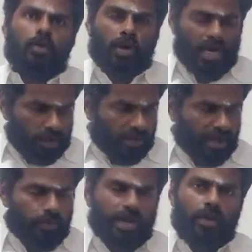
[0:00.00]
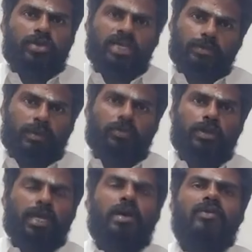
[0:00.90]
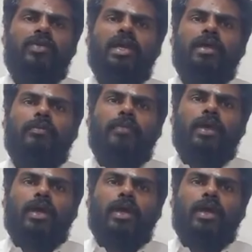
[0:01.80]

Only in 2022, just before Deepavali,